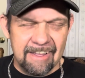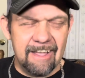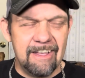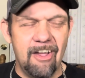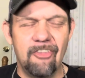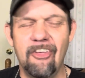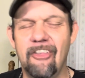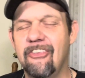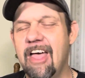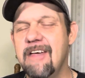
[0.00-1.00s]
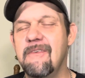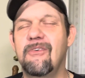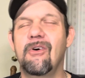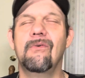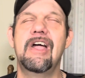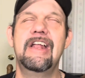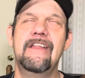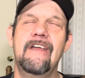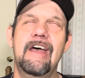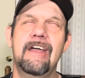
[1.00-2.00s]
You're just saving for a rainy
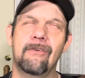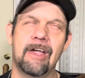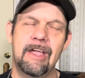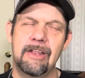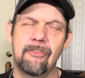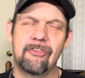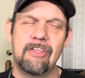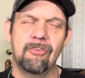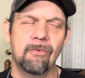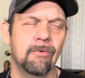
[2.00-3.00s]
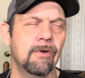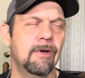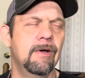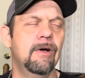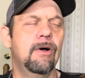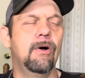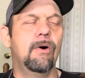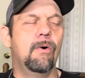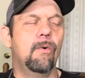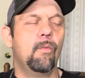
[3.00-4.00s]
day, okay? You just get your
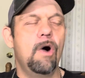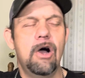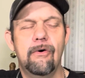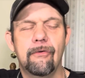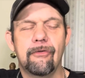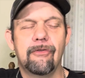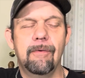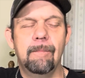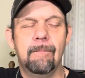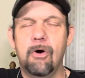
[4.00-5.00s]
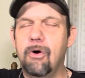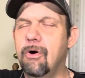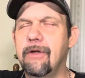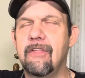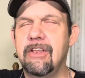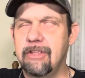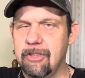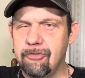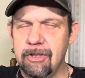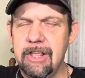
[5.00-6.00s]
wants more than you
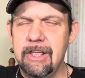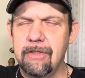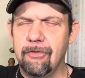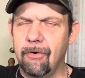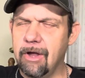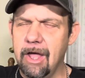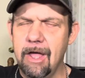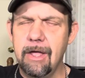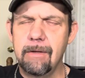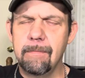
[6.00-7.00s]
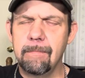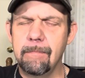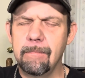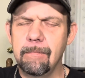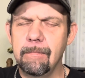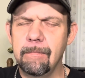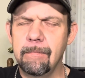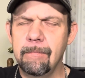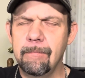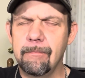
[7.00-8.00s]
get your needs, okay?
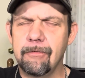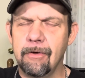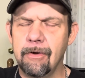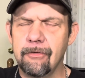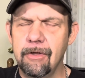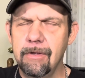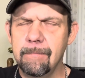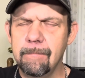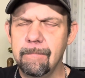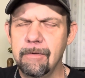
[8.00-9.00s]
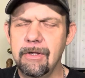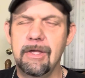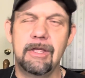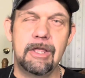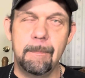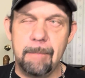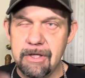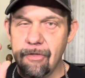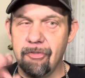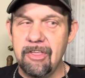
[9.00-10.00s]
That's what I'm saying. You be
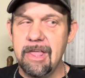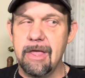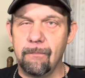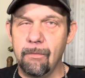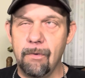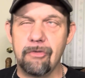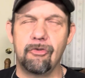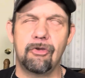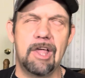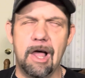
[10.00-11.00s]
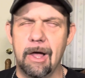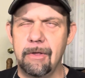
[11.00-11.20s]
content with what you got.